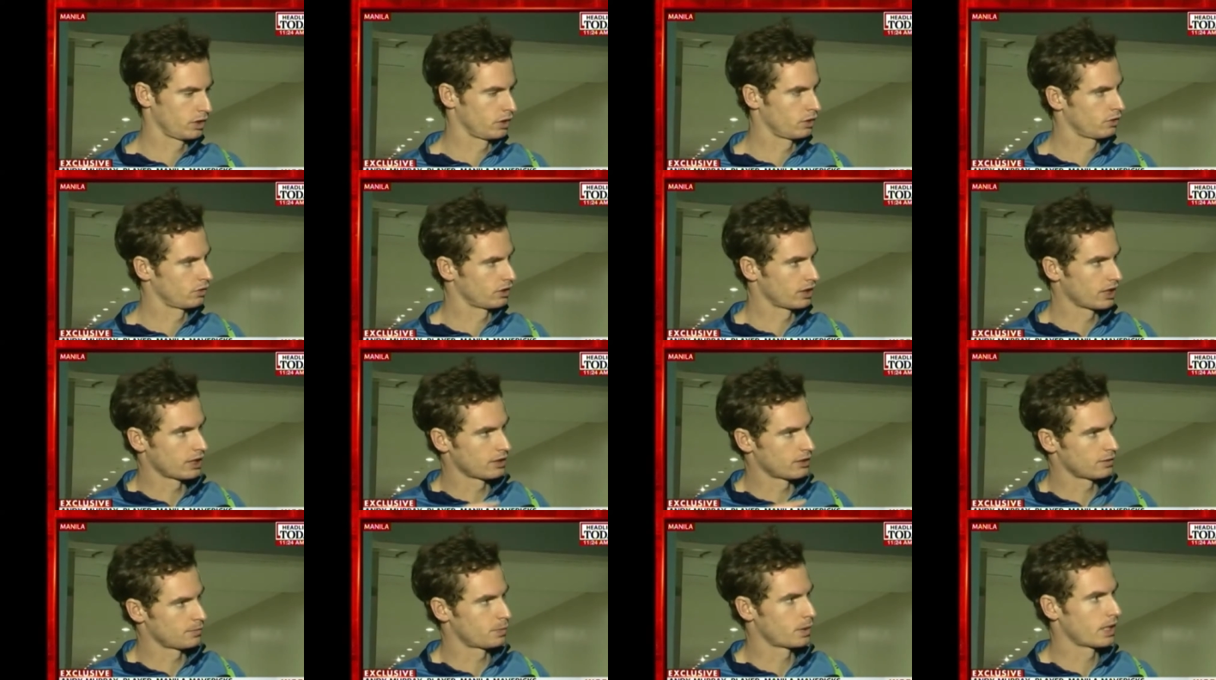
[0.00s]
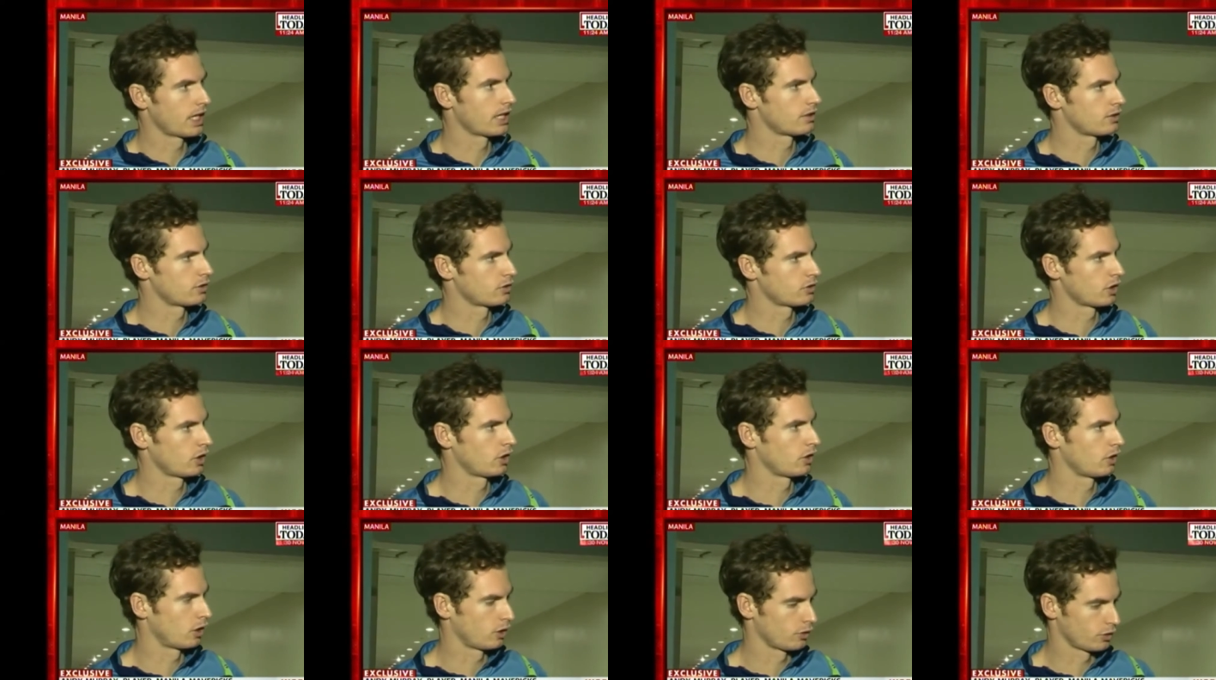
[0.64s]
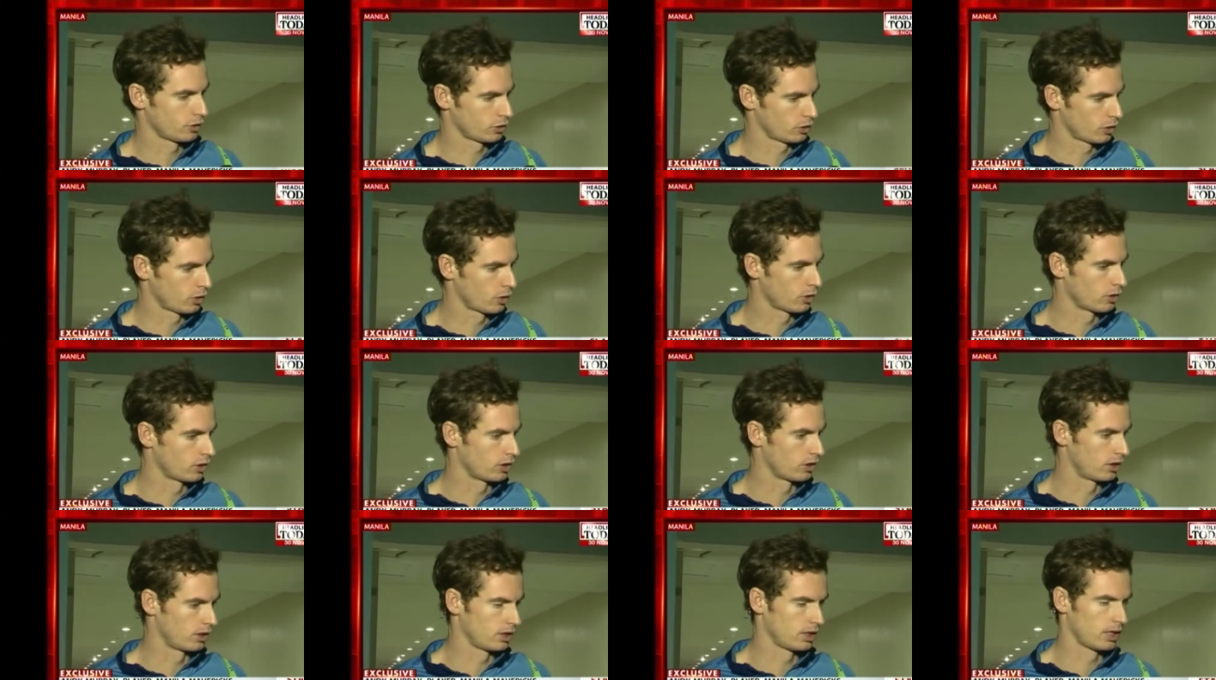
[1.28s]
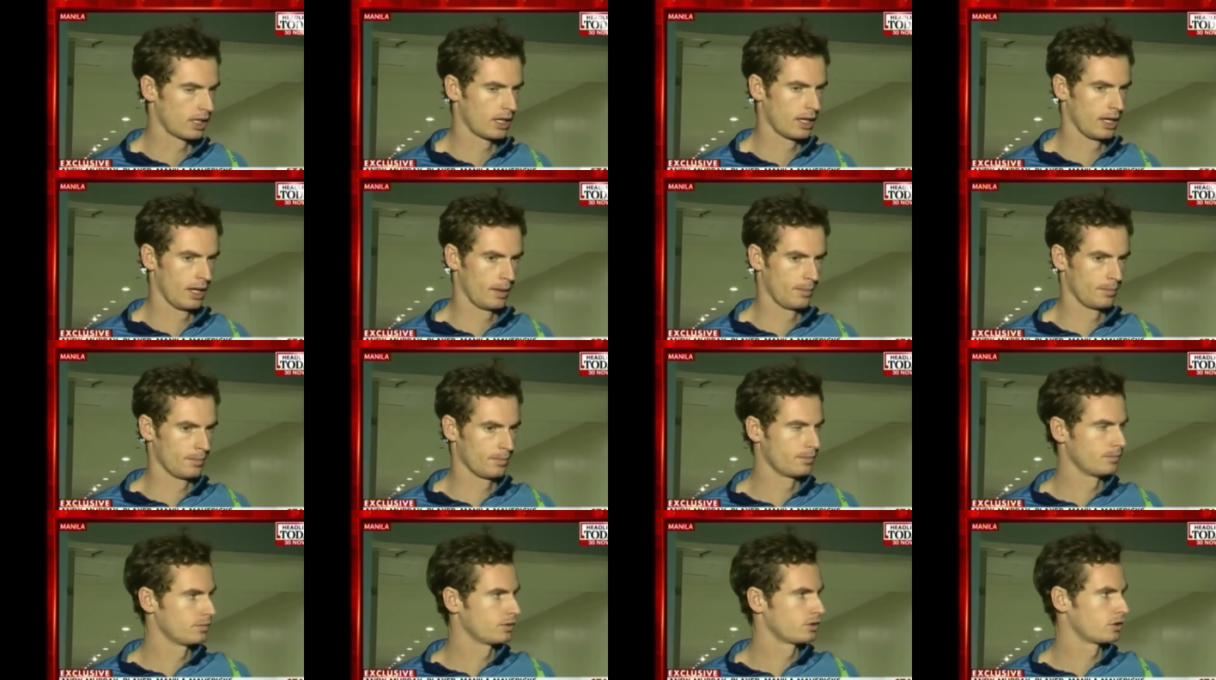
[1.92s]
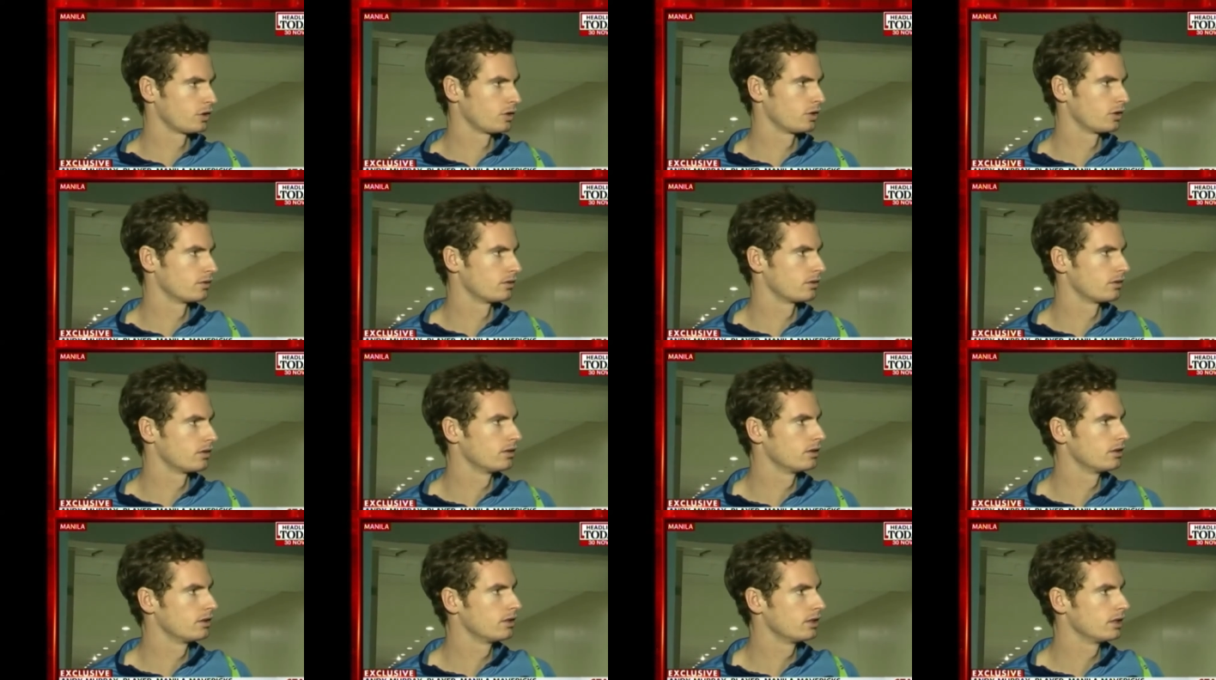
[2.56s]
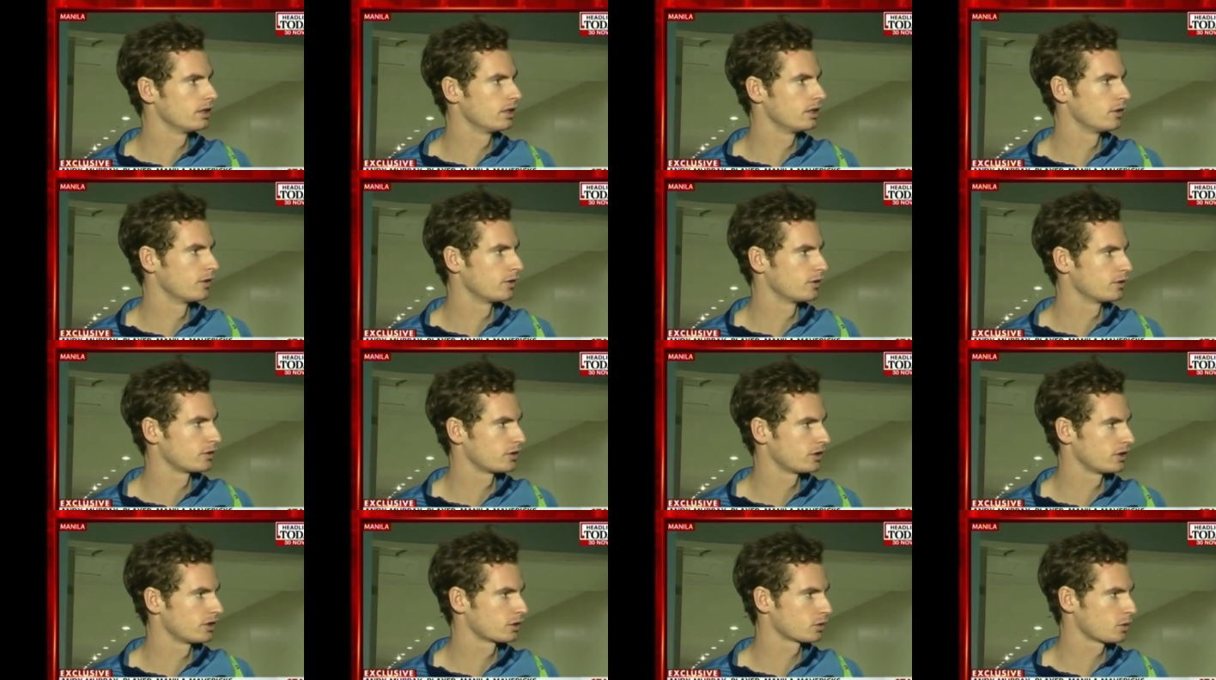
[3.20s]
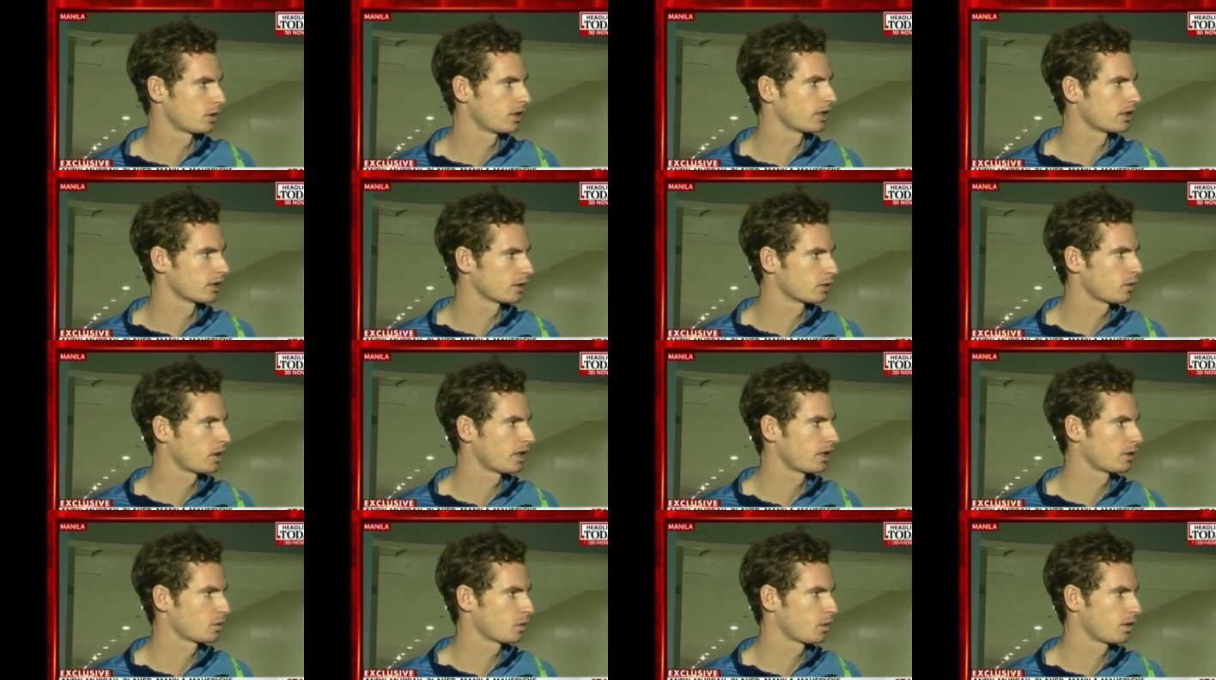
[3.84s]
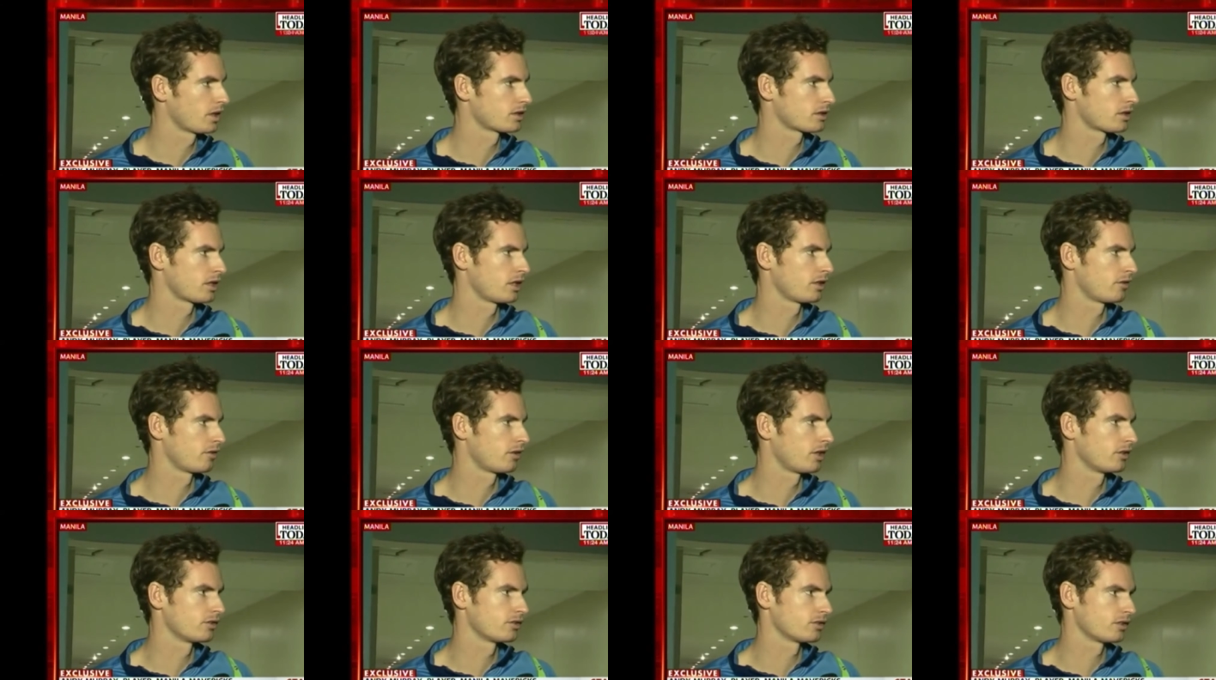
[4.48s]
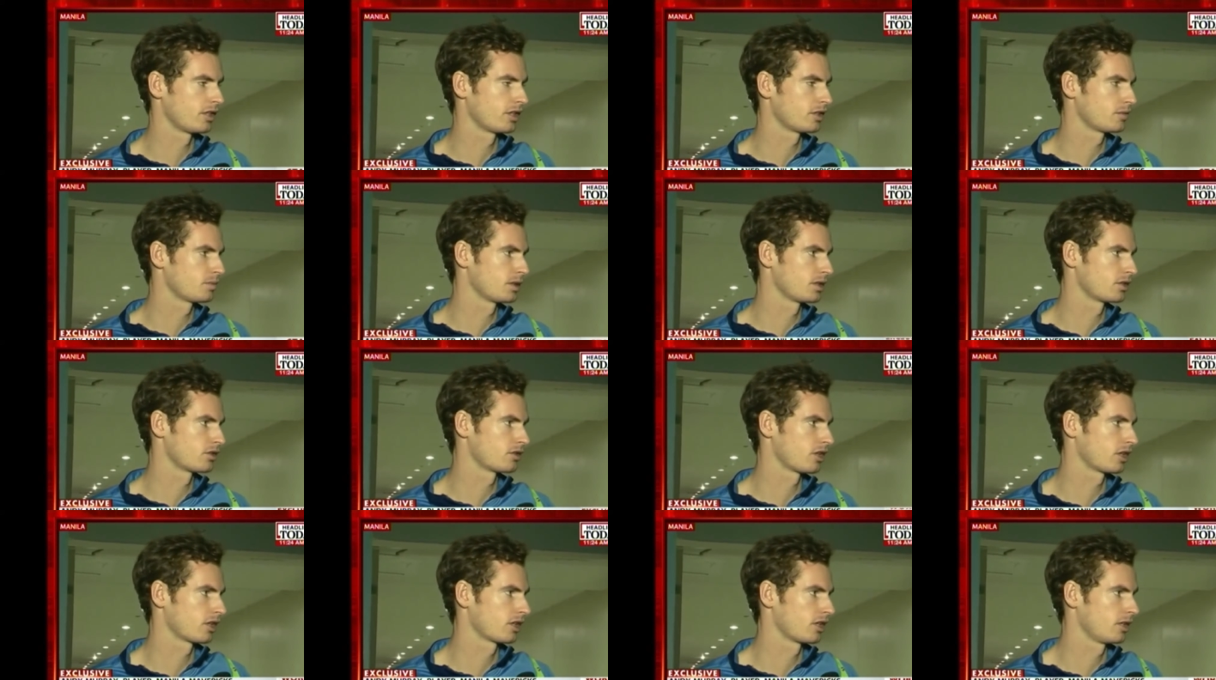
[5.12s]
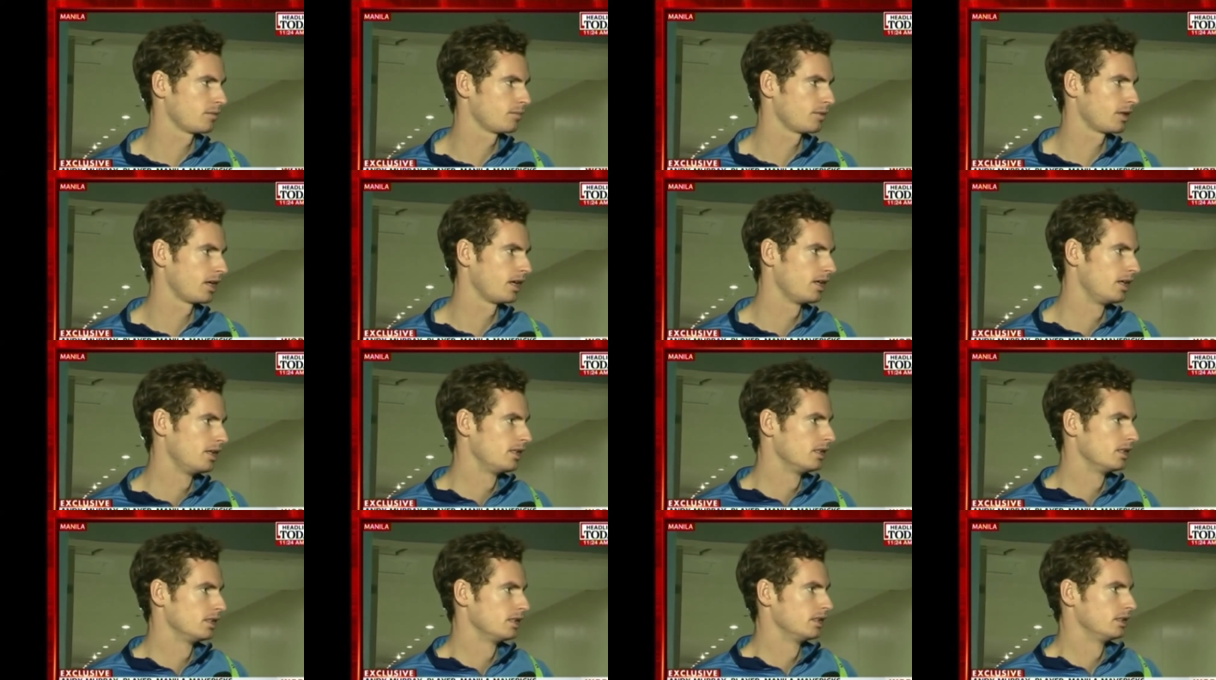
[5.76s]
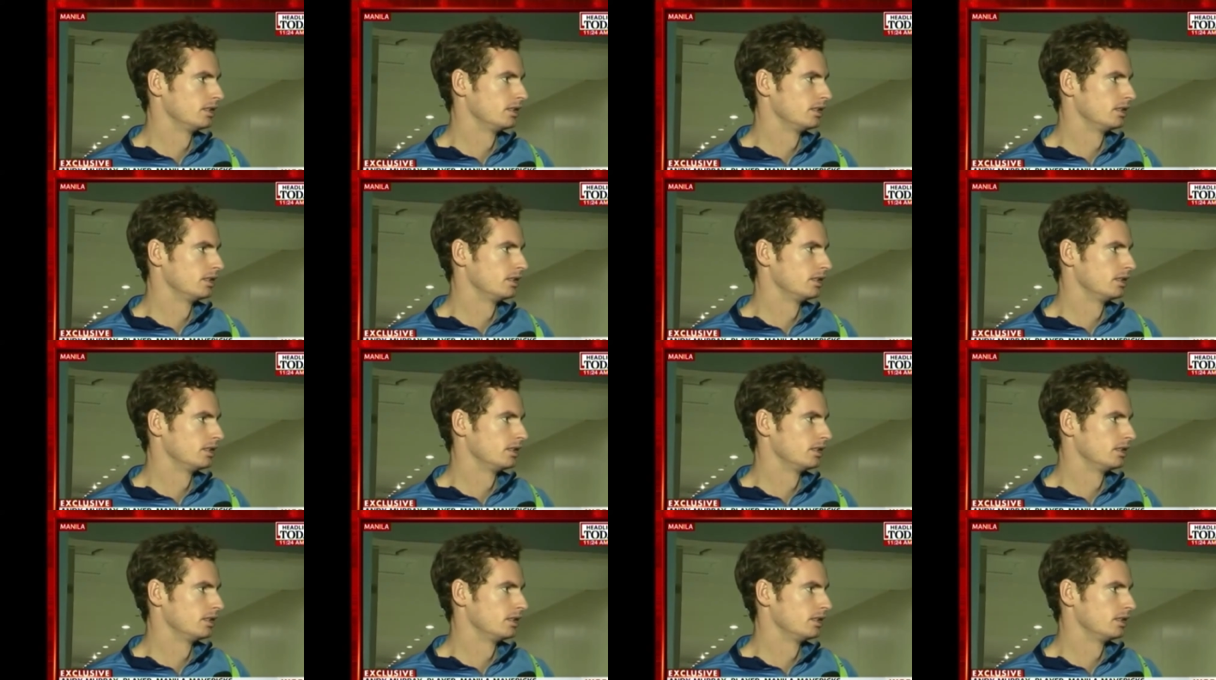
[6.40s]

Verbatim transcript: We don't get to practice on, on the court, um, so you know, it's, it's quite a quite a quick turnaround, so that's been tricky. But